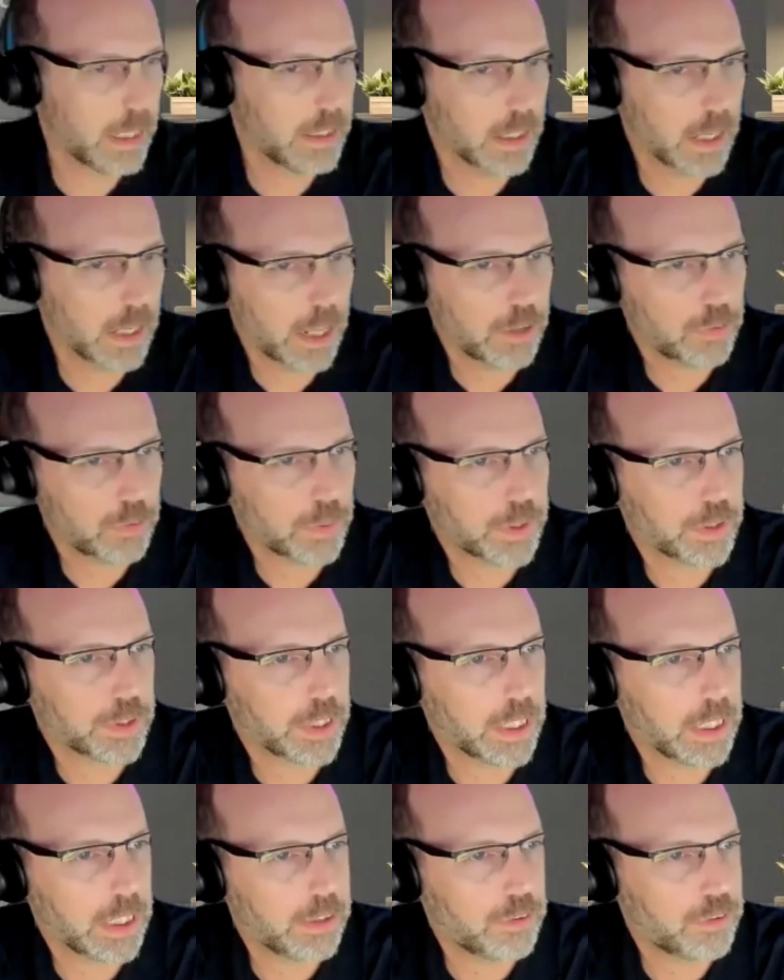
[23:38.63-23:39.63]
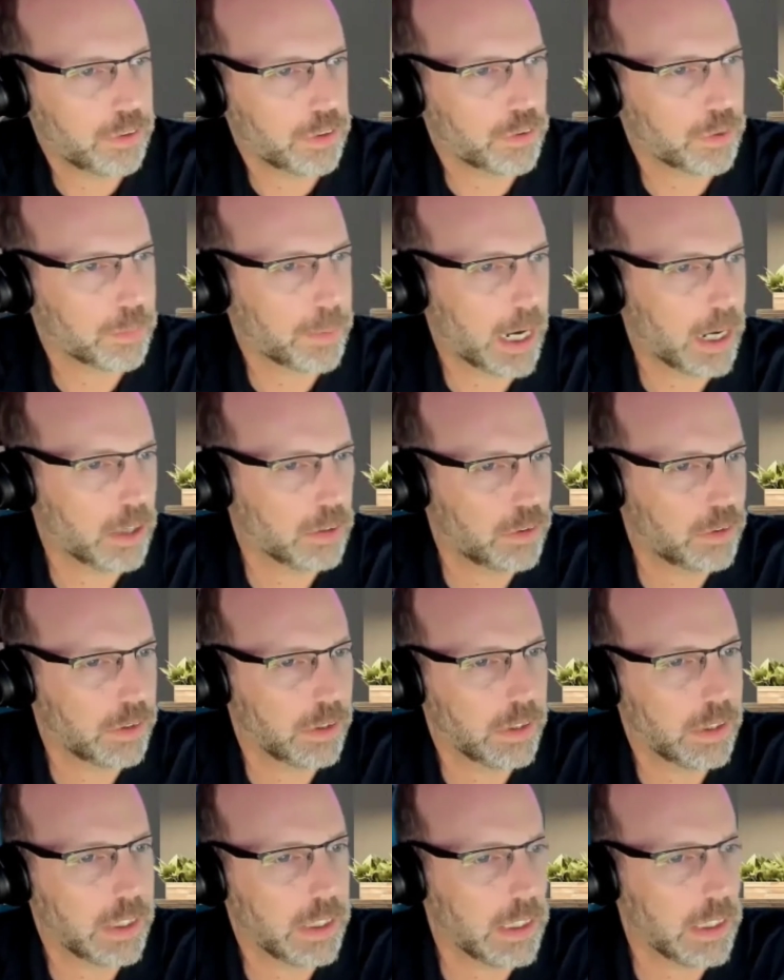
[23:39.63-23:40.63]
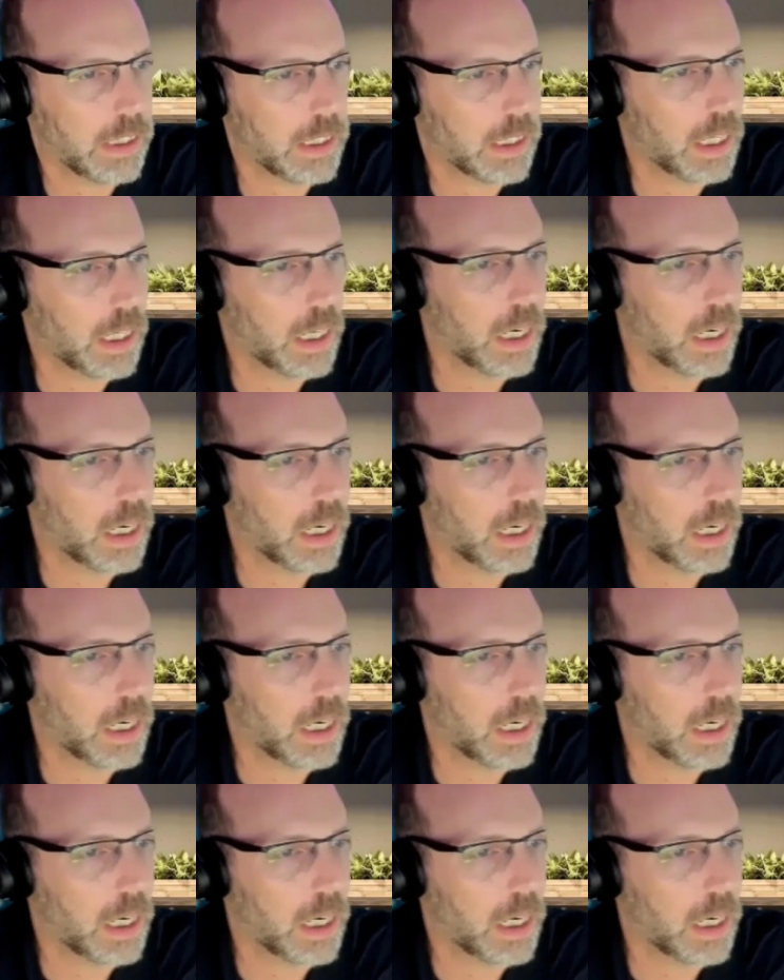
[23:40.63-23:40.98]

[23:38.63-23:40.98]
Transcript: the last one on the list is about the